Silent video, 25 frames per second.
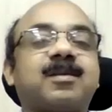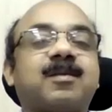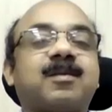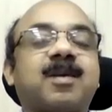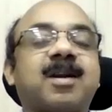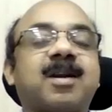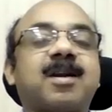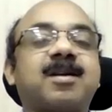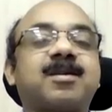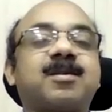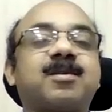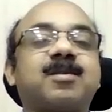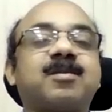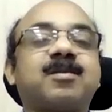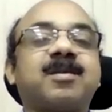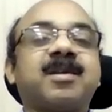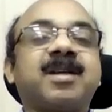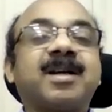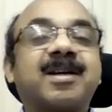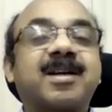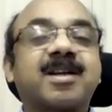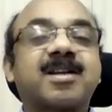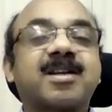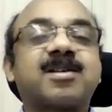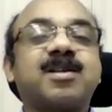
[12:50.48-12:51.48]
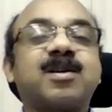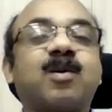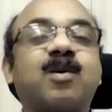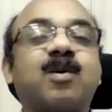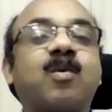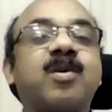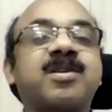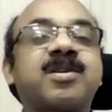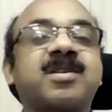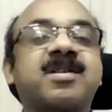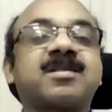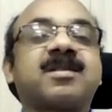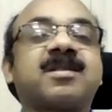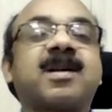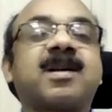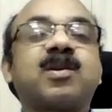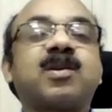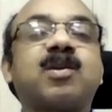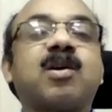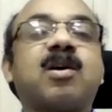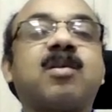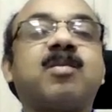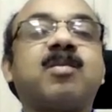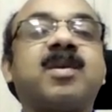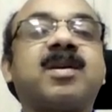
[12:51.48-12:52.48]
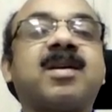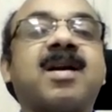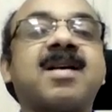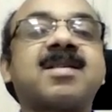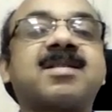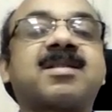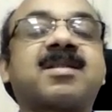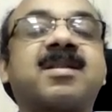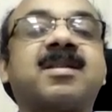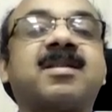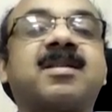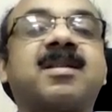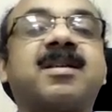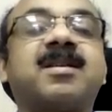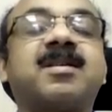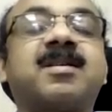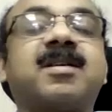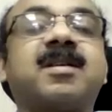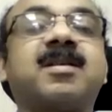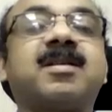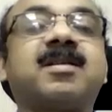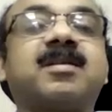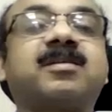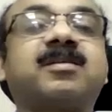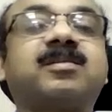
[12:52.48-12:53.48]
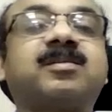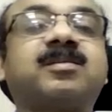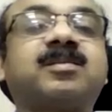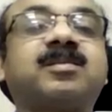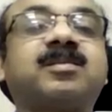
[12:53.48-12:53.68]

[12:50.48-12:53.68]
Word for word: one or two interesting questions that you have been asked in the interview?